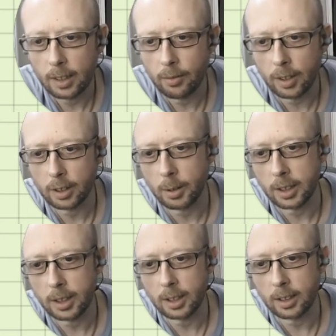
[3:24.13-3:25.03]
First
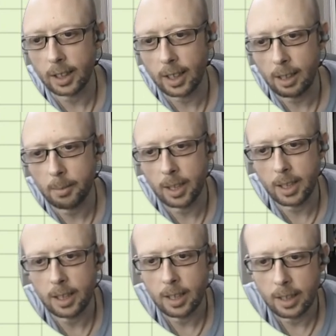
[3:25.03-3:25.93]
question is just saying, how
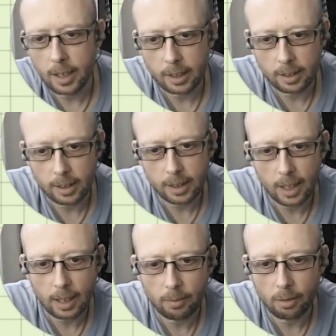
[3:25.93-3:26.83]
many years did it
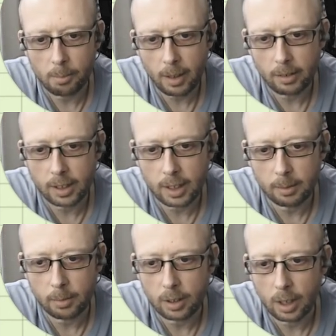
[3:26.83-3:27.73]
take for
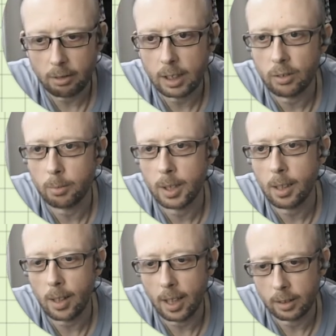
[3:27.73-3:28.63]
americium to decrease from
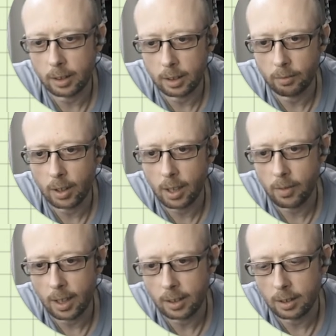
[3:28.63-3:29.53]
10,000 to
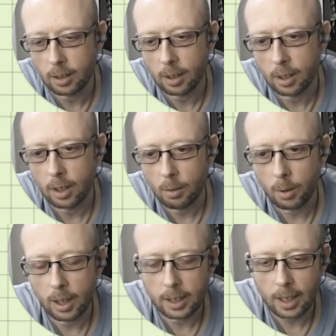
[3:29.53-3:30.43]
5,000?
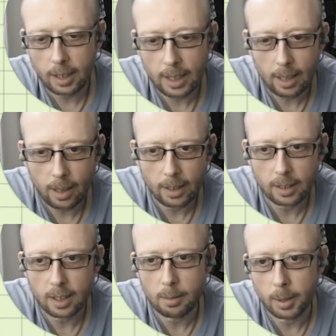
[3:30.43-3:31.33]
Well, it's at
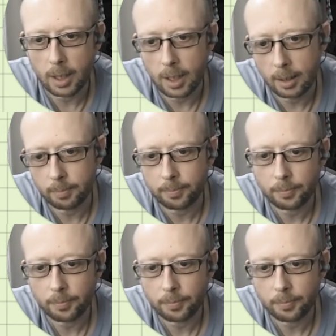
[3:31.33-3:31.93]
10,000 at the beginning.